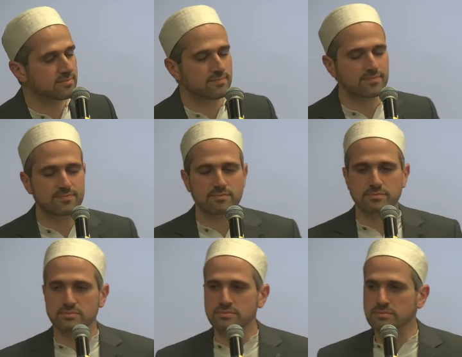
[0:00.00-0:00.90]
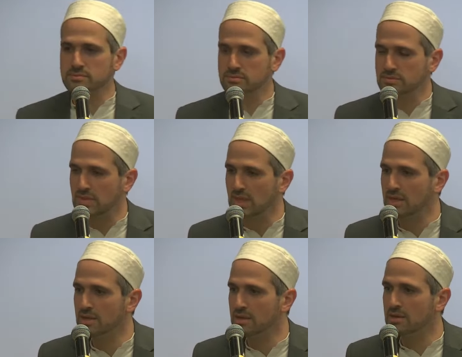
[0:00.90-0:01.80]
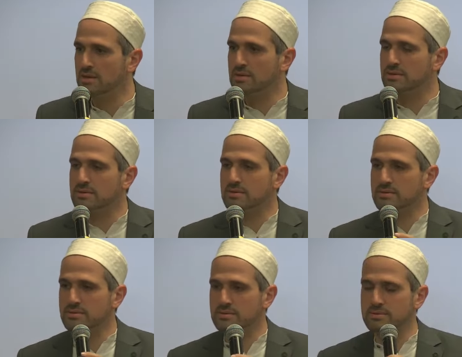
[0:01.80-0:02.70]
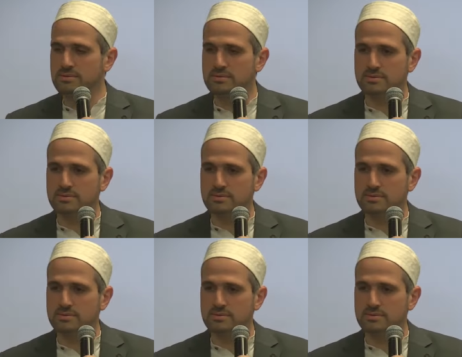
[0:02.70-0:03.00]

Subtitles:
(no one is talking)